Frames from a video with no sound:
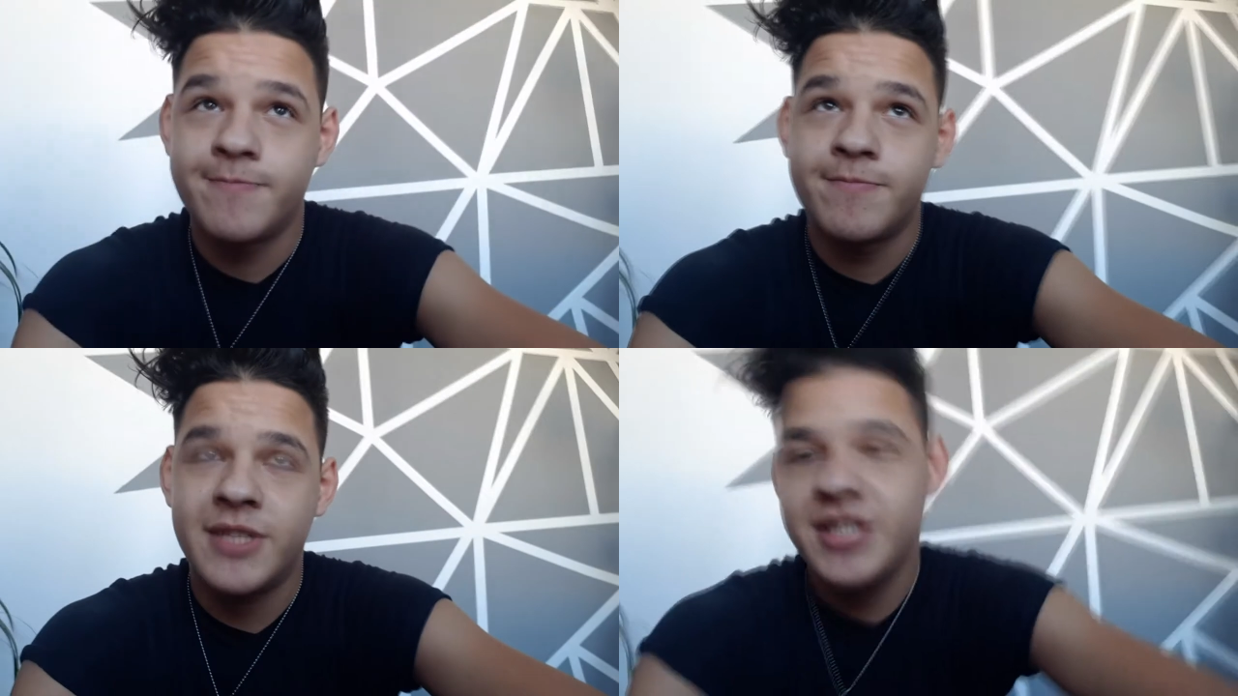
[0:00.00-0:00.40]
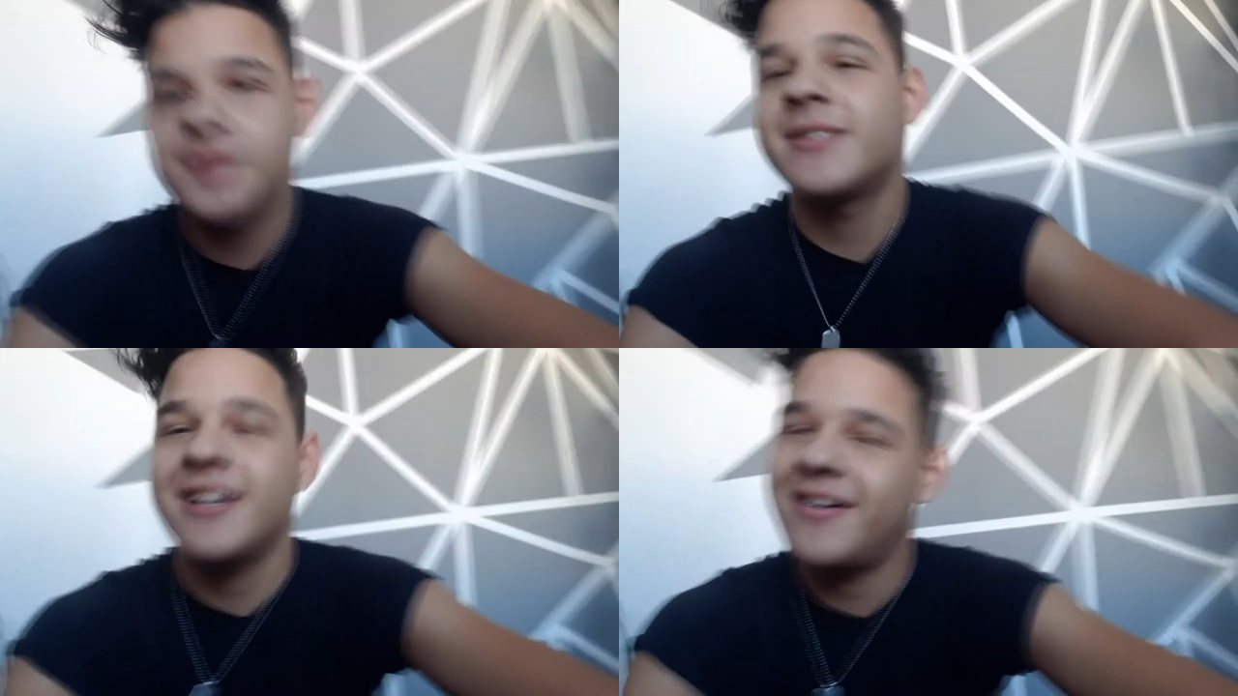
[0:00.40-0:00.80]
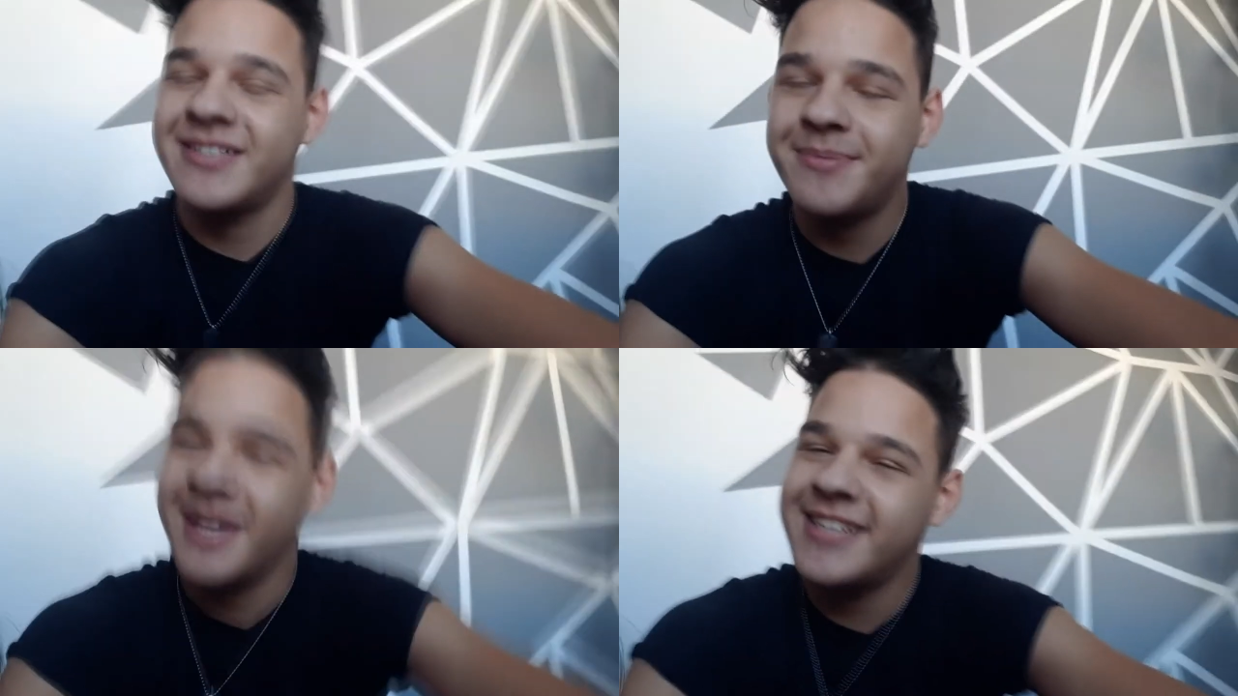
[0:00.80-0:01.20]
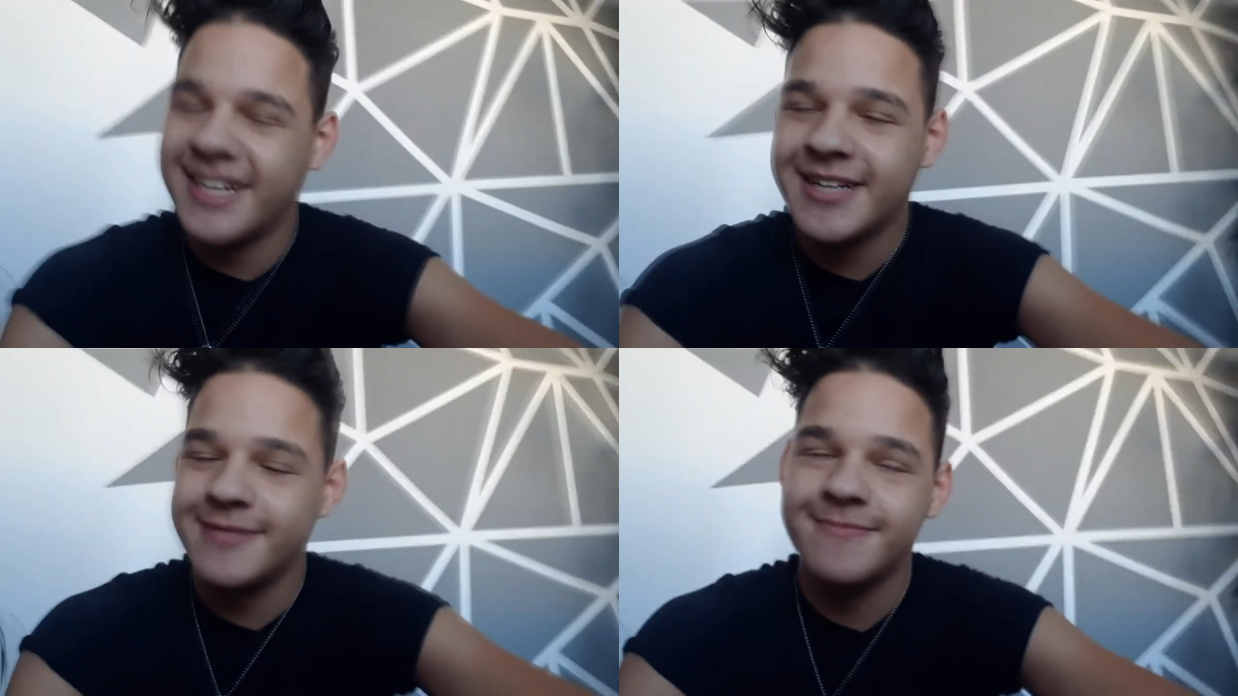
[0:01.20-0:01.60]
teaching myself how to play
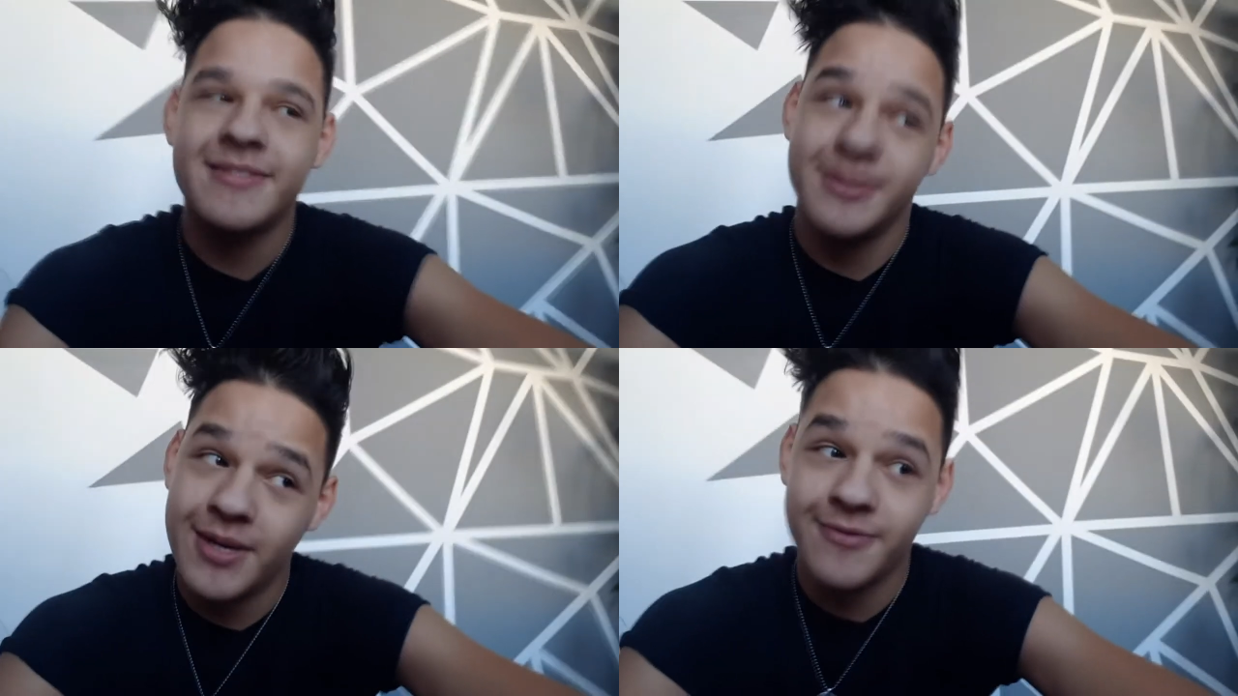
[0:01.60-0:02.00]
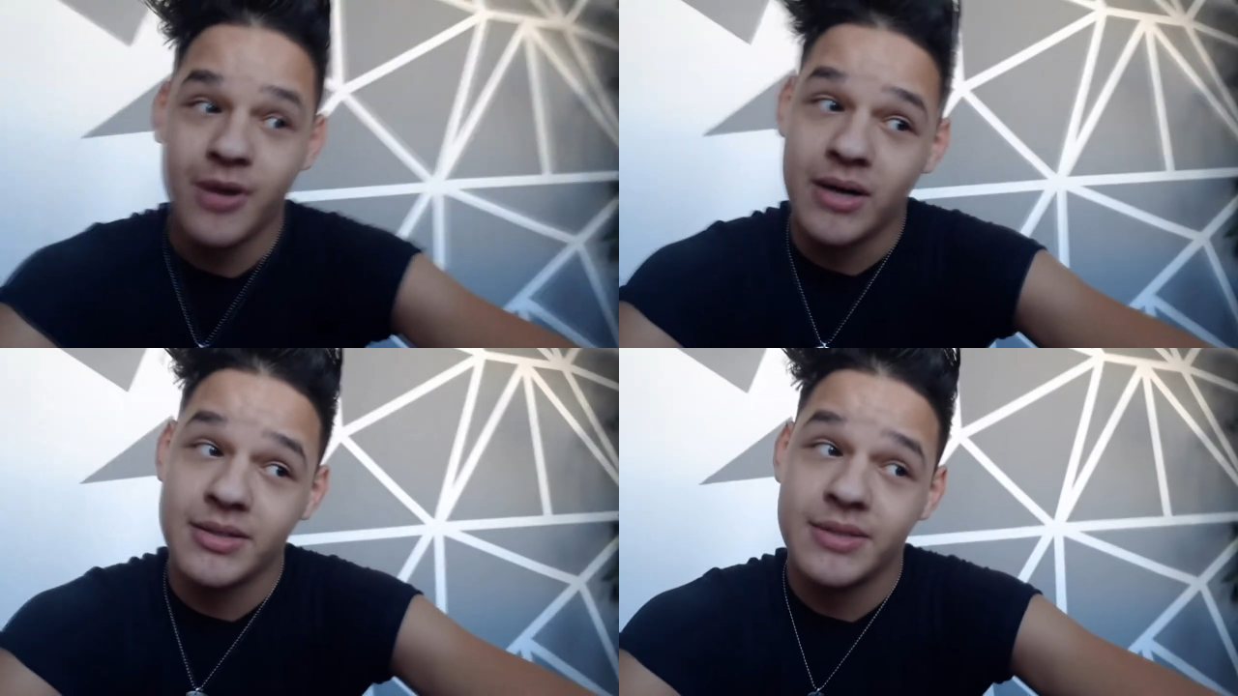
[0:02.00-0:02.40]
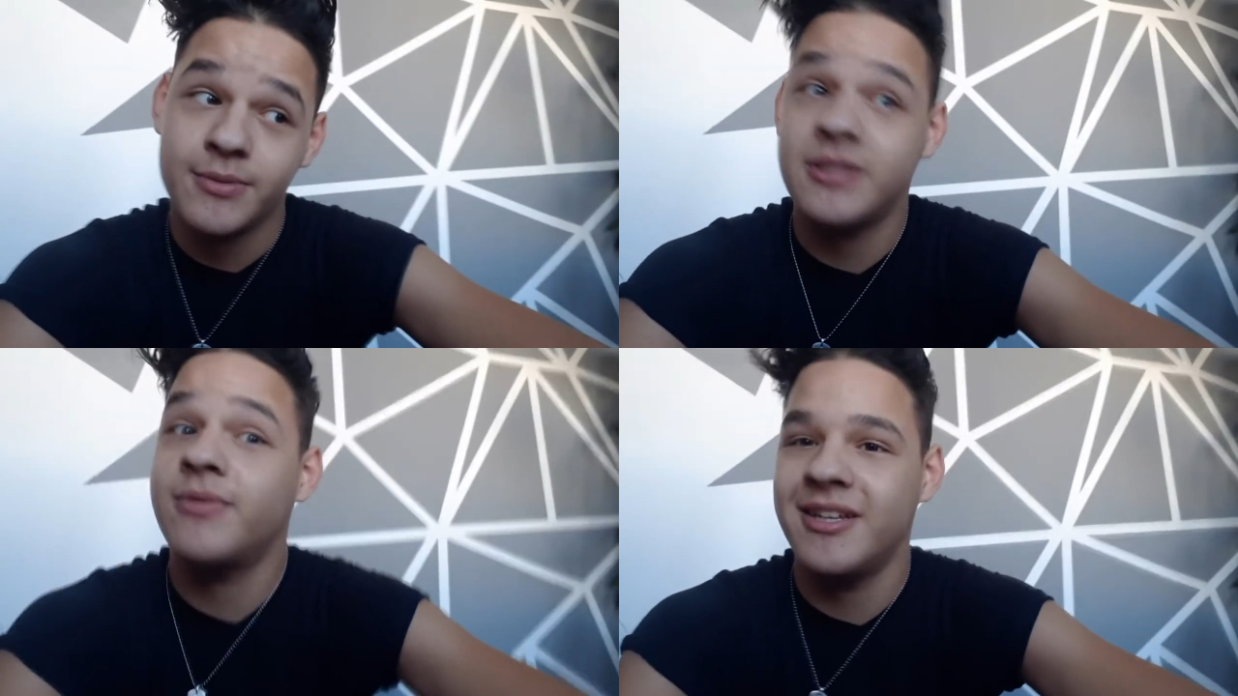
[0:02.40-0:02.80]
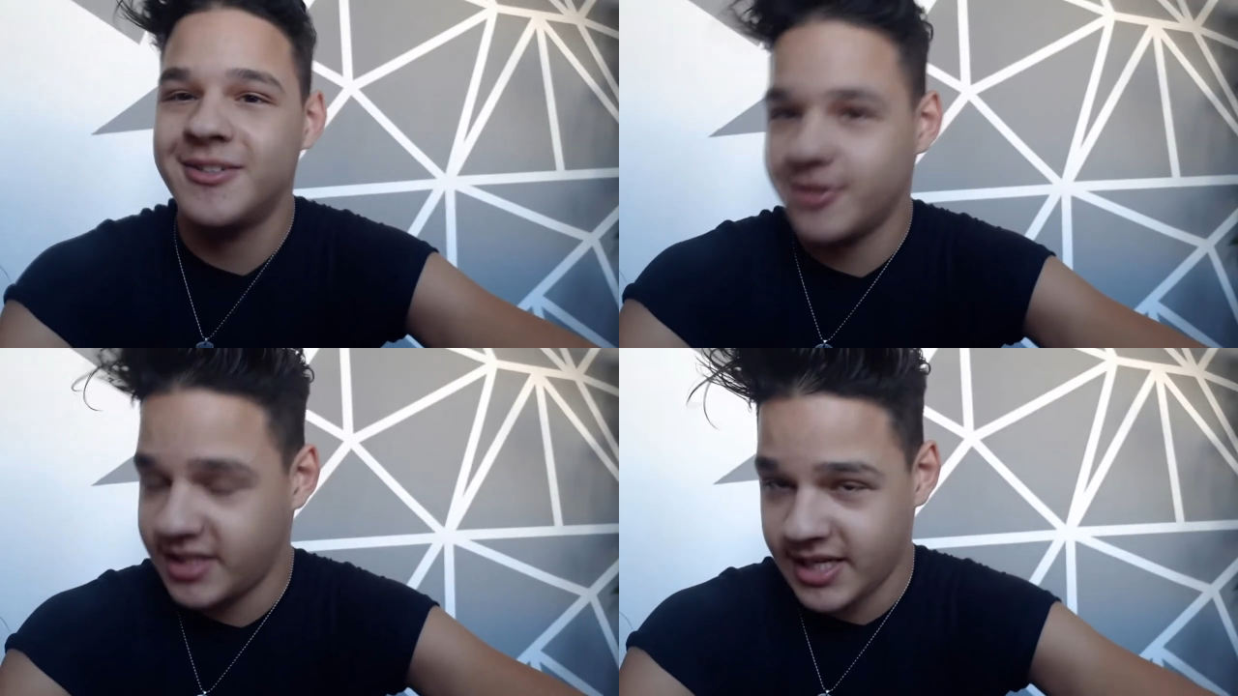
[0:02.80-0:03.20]
guitar in 24 hours was a really
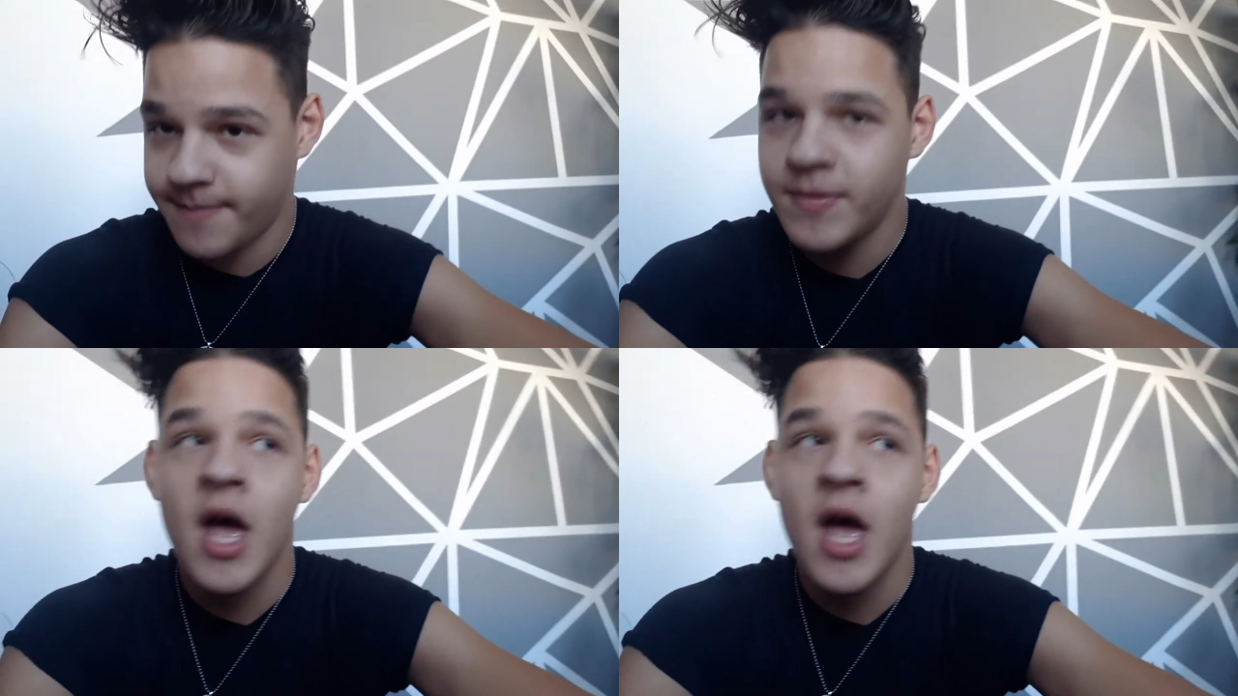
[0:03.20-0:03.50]
cool idea.